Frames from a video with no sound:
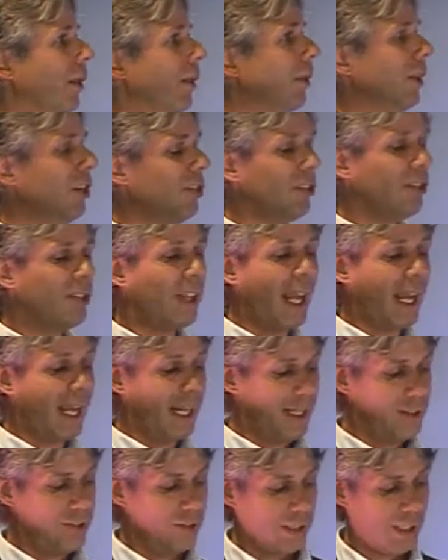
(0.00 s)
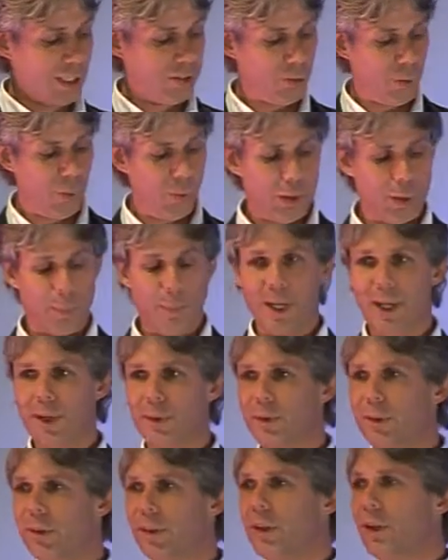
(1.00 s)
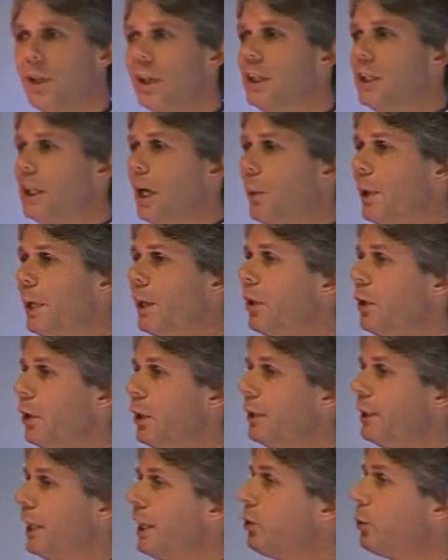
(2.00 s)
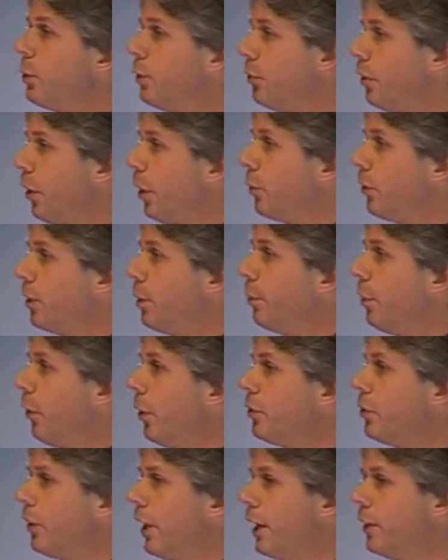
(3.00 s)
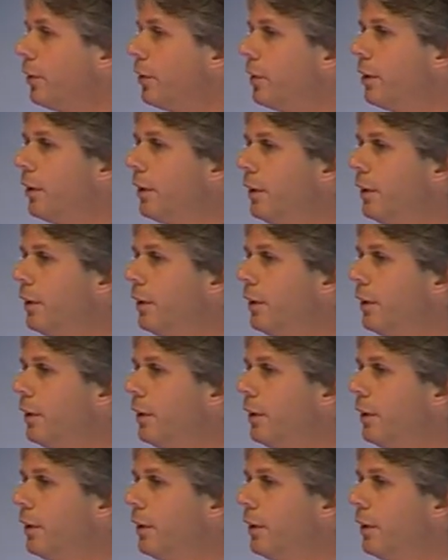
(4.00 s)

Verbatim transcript: This stage is all about knowing who you need to involve in the project.